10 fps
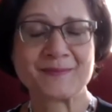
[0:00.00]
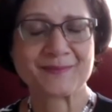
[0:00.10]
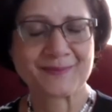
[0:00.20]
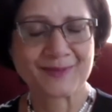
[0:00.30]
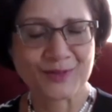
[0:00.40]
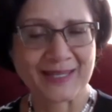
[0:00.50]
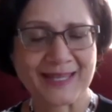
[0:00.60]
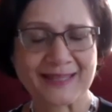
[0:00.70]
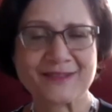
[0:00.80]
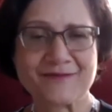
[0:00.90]
Looking
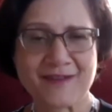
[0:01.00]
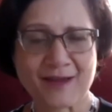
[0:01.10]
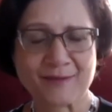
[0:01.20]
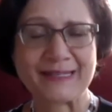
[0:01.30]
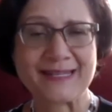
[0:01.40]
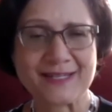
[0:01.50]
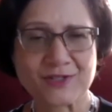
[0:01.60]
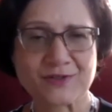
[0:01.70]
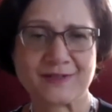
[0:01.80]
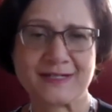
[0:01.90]
at the family
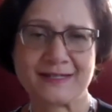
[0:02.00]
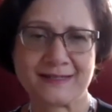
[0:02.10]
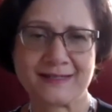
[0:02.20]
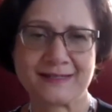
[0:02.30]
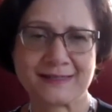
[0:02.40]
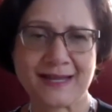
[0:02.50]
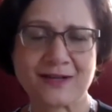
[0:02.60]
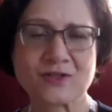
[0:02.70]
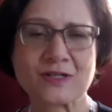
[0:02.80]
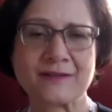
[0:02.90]
history is
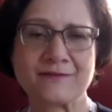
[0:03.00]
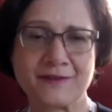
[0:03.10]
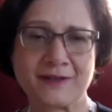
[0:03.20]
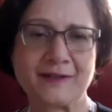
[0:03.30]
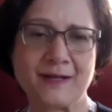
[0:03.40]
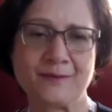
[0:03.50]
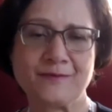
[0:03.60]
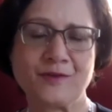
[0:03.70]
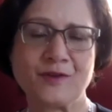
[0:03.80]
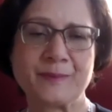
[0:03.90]
actually very
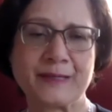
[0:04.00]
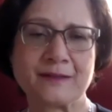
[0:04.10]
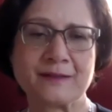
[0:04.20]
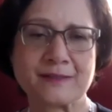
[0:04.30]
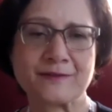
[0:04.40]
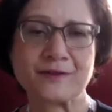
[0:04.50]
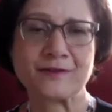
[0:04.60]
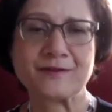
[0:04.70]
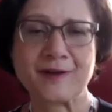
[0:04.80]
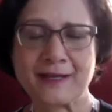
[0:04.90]
helpful, because if you
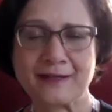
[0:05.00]
find